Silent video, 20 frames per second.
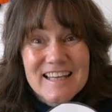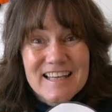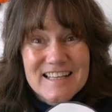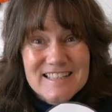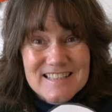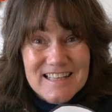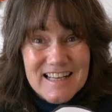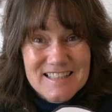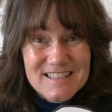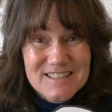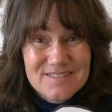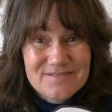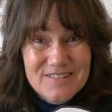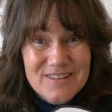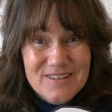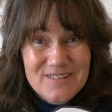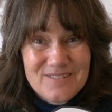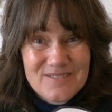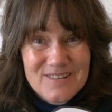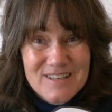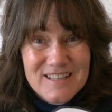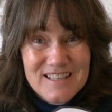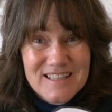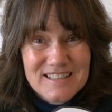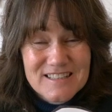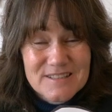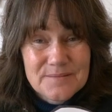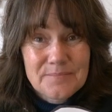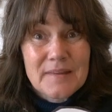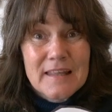Is that a real
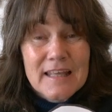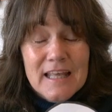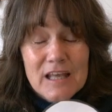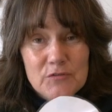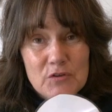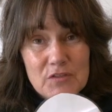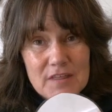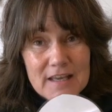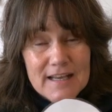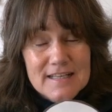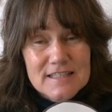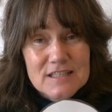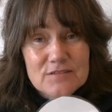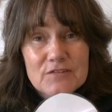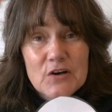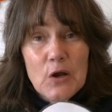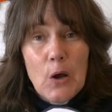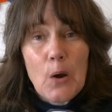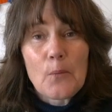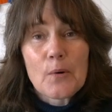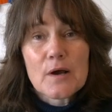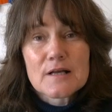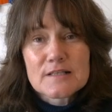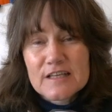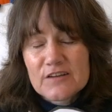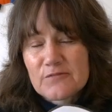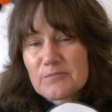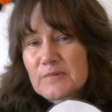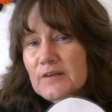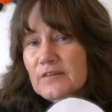word? If you think it's a real word,
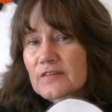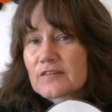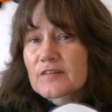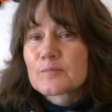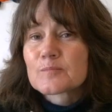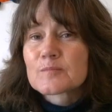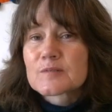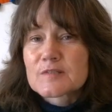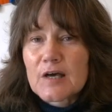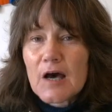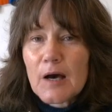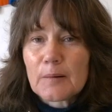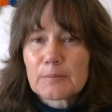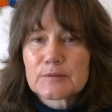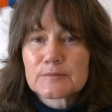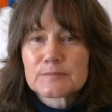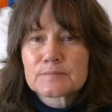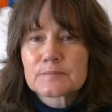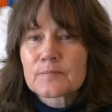give me a thumbs up.